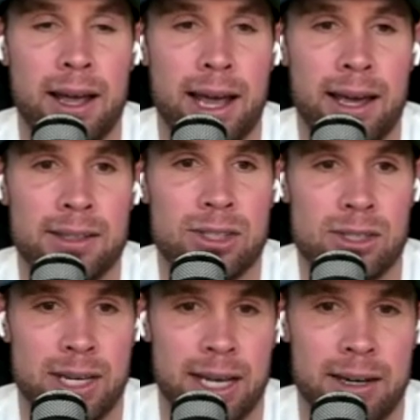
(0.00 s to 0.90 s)
and
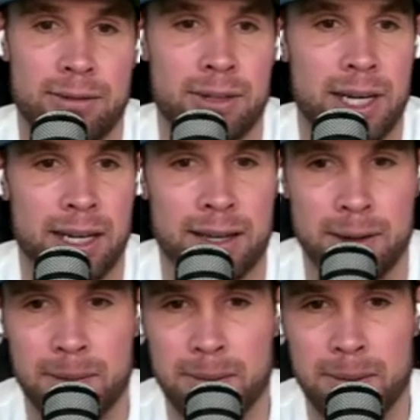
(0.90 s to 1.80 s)
just kind of
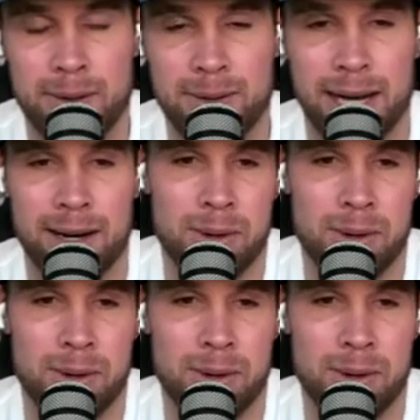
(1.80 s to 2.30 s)
like, I